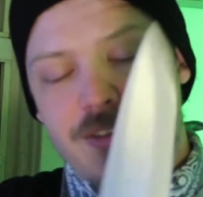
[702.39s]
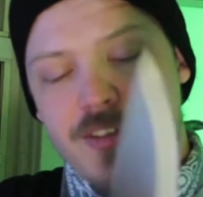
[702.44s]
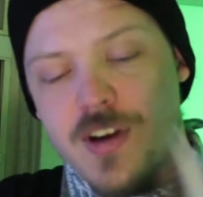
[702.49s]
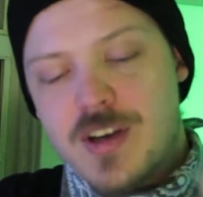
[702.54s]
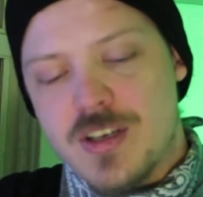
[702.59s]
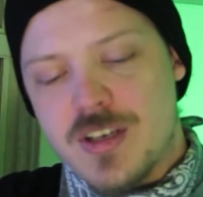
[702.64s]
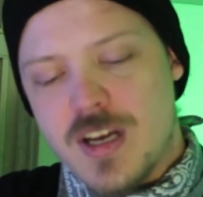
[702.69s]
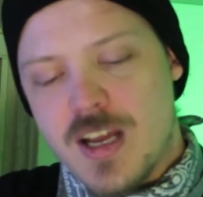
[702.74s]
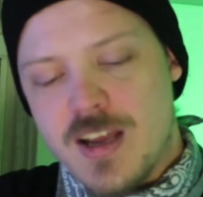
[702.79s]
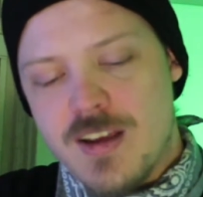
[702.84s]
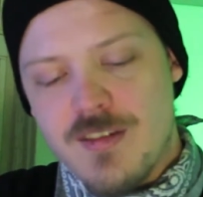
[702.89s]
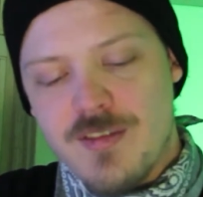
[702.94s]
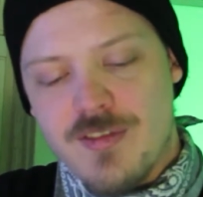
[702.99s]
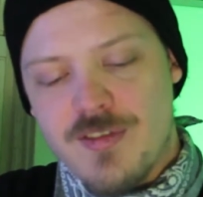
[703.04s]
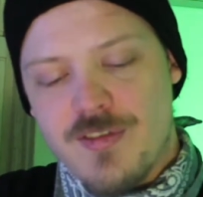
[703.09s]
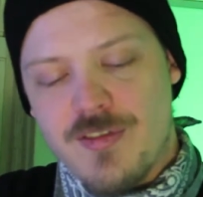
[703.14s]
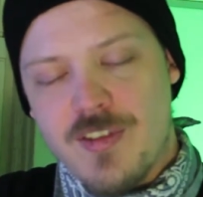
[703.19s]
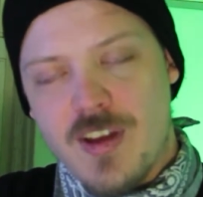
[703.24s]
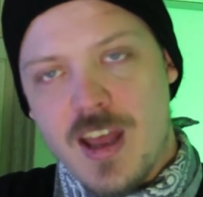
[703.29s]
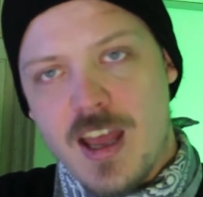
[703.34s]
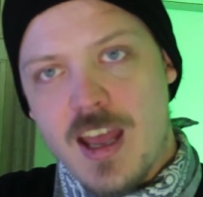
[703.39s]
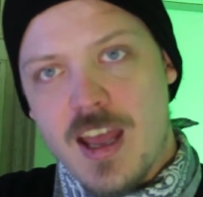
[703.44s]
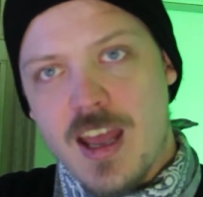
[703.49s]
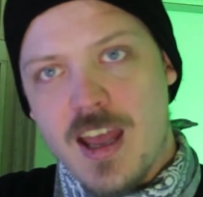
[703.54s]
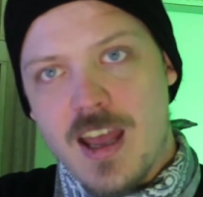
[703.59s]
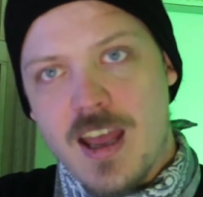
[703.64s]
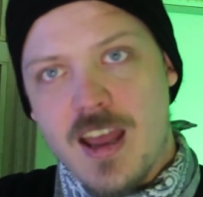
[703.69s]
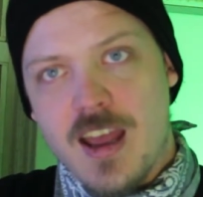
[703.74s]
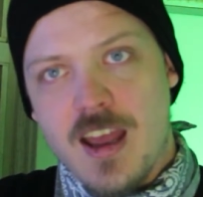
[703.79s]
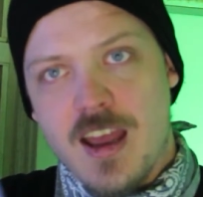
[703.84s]
your French knife
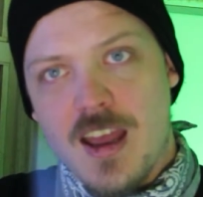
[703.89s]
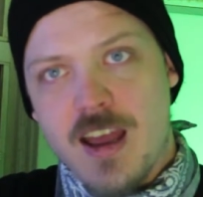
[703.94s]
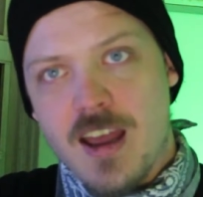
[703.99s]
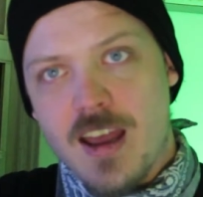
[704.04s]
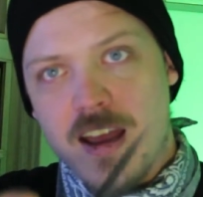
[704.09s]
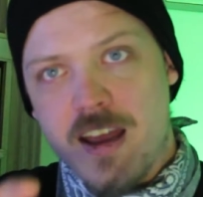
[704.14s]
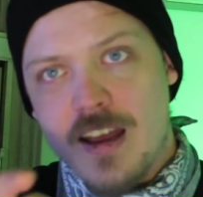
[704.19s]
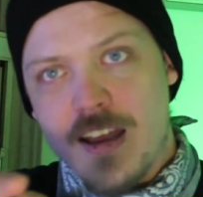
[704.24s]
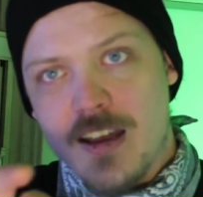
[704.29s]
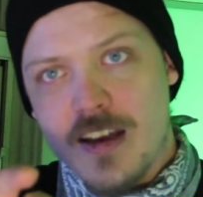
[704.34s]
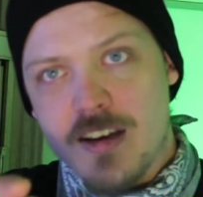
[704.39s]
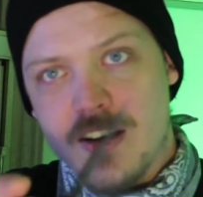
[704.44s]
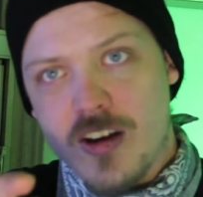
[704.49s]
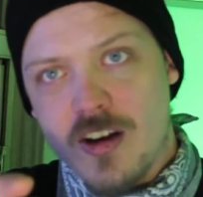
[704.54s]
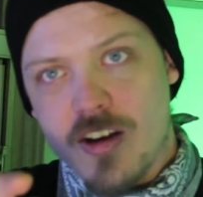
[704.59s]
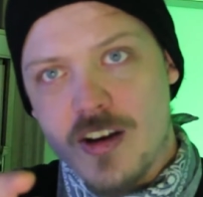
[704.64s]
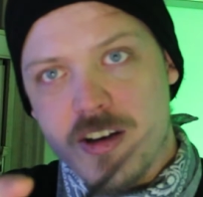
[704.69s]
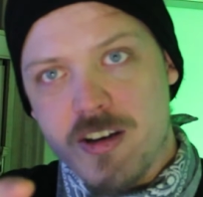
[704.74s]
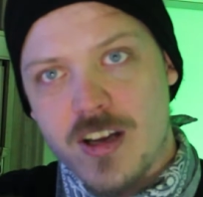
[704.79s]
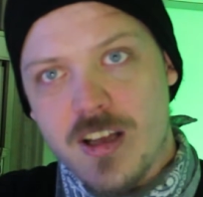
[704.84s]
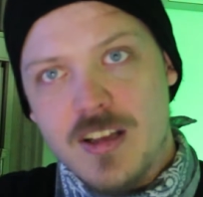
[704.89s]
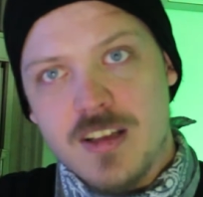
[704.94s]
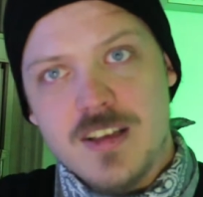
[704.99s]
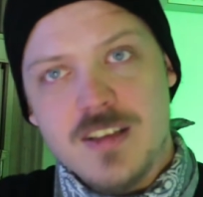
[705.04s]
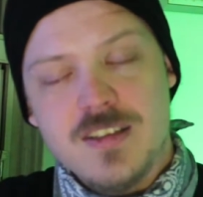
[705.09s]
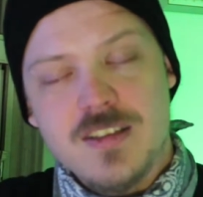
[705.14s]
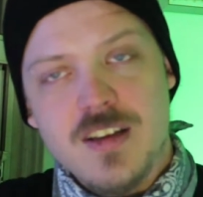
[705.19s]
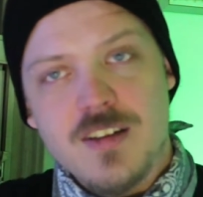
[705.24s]
and all your delicate